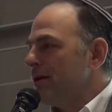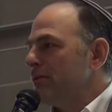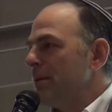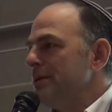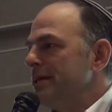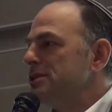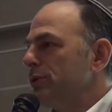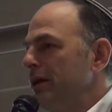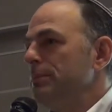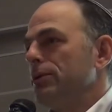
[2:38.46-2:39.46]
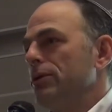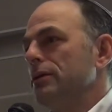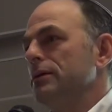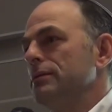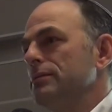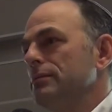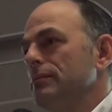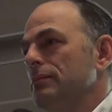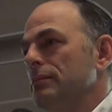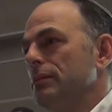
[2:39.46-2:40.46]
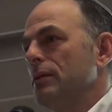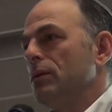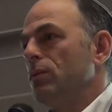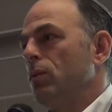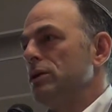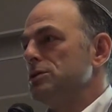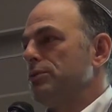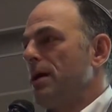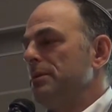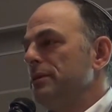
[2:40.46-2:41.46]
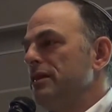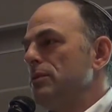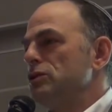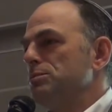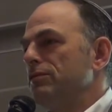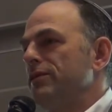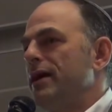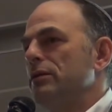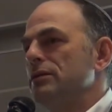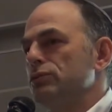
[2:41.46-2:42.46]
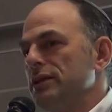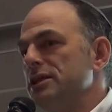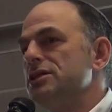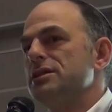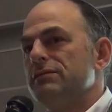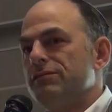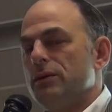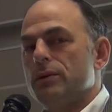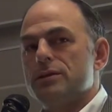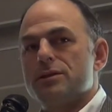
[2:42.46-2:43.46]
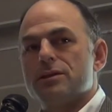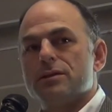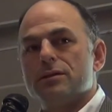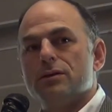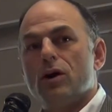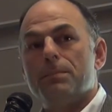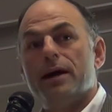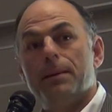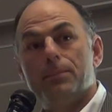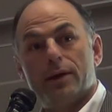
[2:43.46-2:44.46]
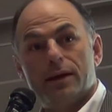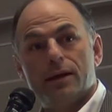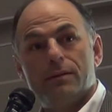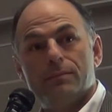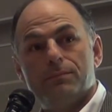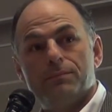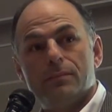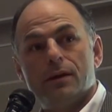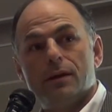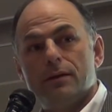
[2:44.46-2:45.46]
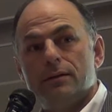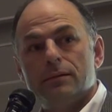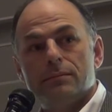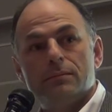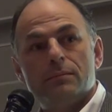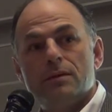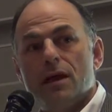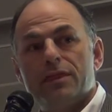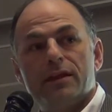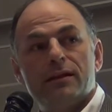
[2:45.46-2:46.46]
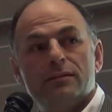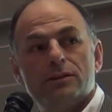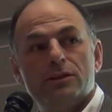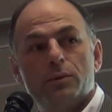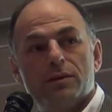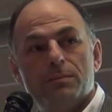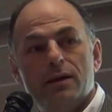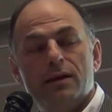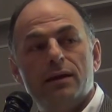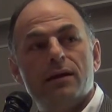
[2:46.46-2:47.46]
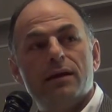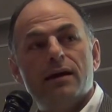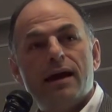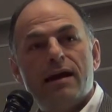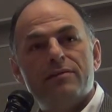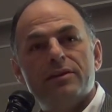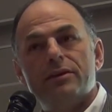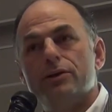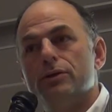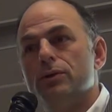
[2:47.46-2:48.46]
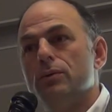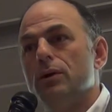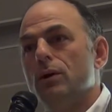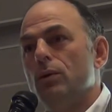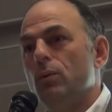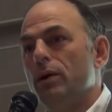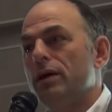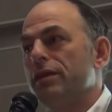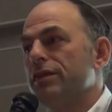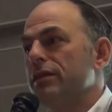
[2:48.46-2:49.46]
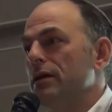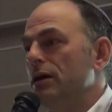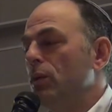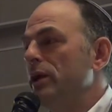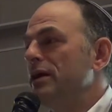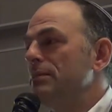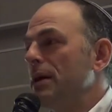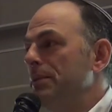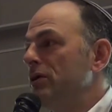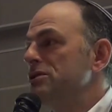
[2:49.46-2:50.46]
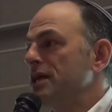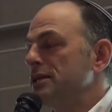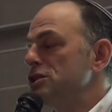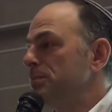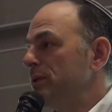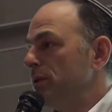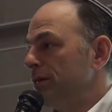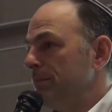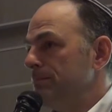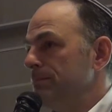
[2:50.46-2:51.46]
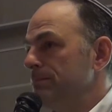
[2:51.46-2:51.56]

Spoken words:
Rabbi Yitzhak Greenberg was probably the most profound religious influence on my upbringing. Nothing to do with me, everything to do with a weekend my parents got to spend with him.